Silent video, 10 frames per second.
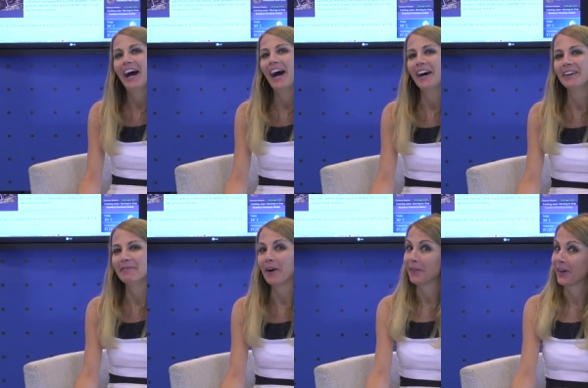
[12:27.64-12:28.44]

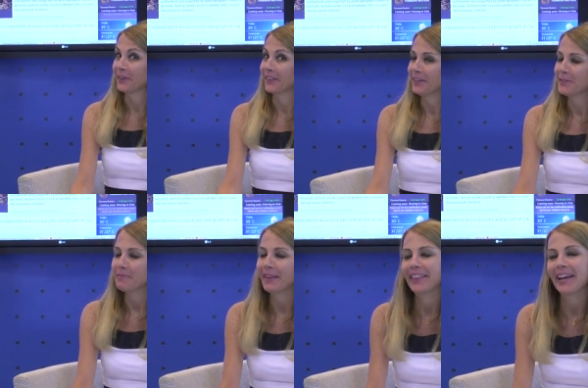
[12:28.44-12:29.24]
although I don't like to
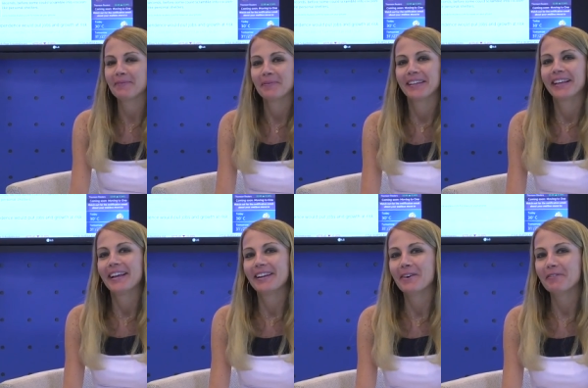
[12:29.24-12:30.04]
admit that.
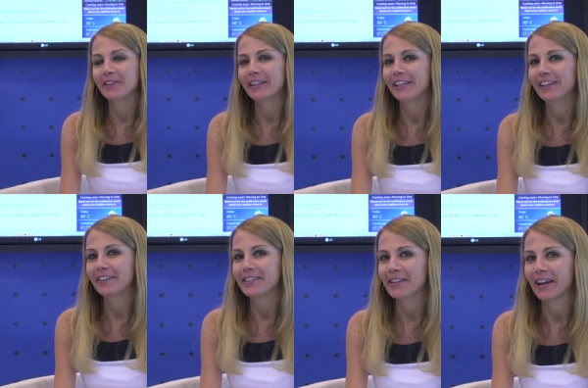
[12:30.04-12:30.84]
Over the
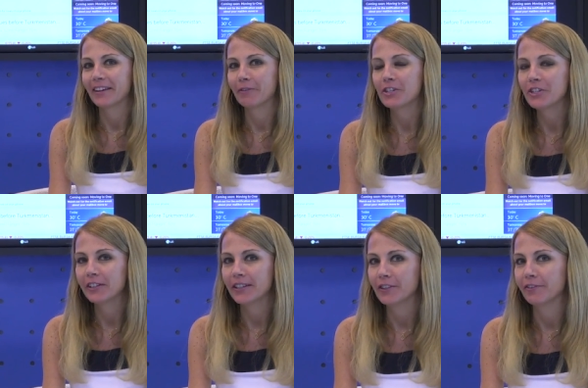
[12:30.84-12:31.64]
years, I
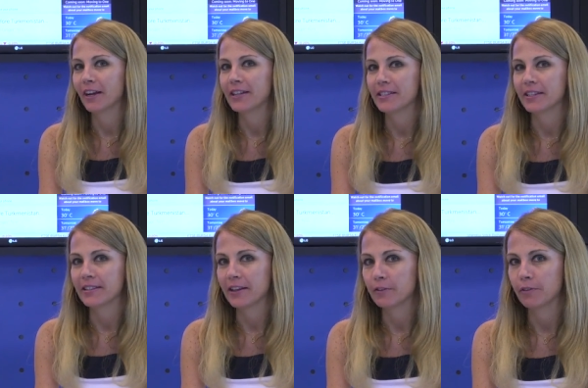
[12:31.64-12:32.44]
originally defined
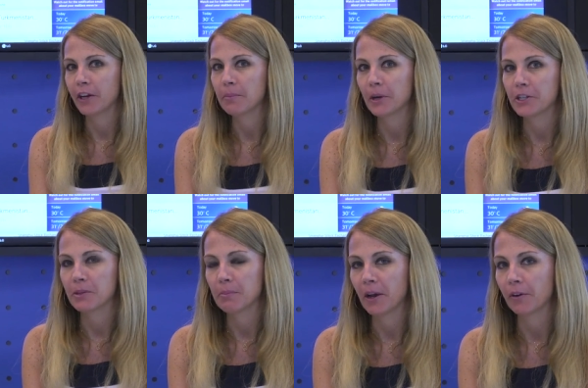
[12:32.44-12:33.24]
success very
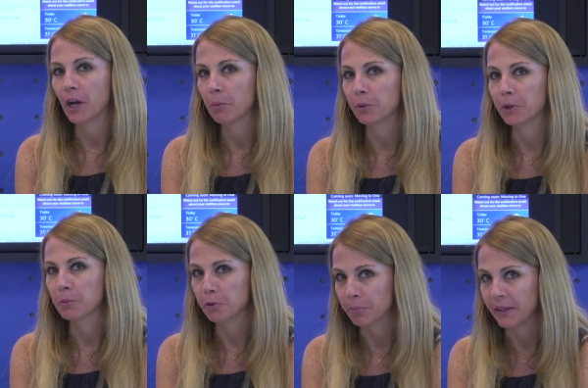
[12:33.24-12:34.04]
much about upward
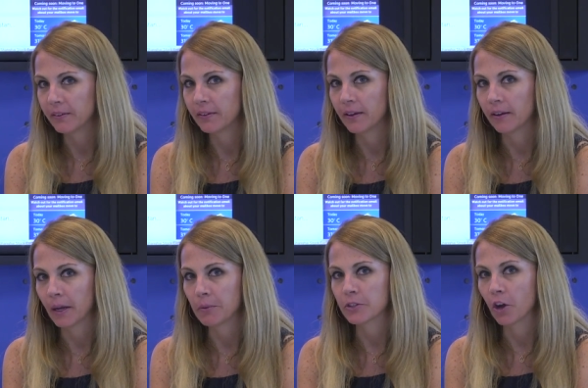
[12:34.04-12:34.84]
movement, and
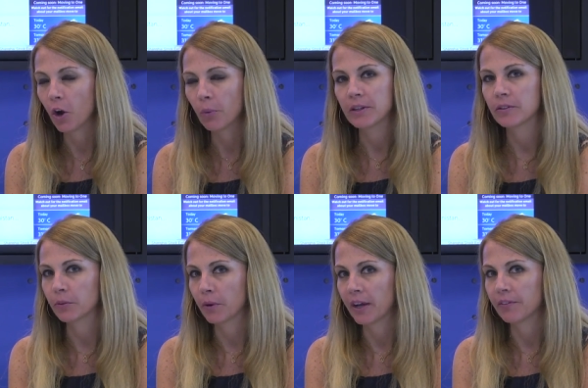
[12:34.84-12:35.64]
I was always
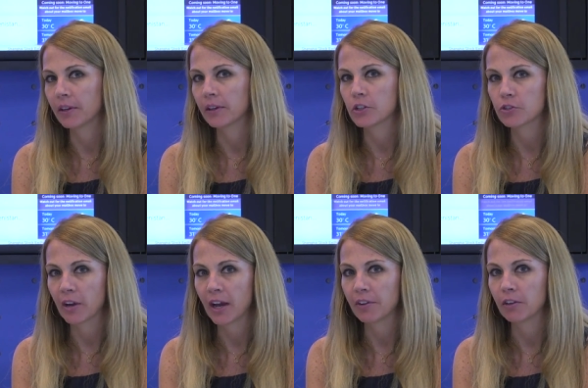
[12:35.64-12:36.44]
thriving and
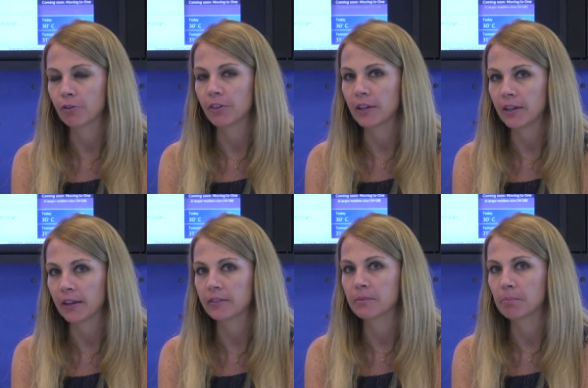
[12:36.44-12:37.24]
striving for the
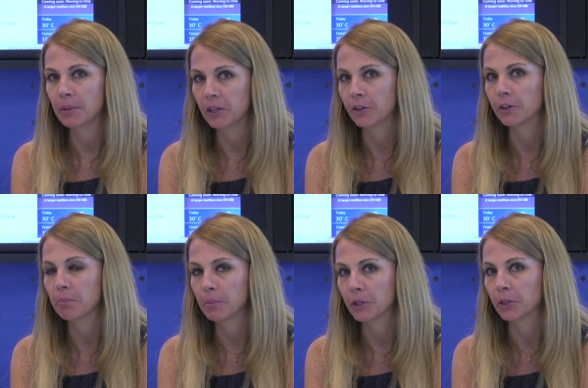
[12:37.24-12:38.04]
next
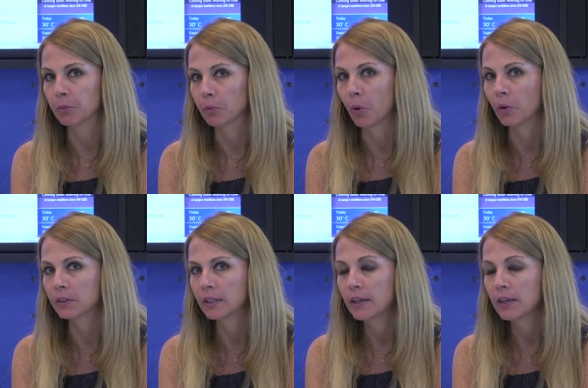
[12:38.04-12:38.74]
bigger role.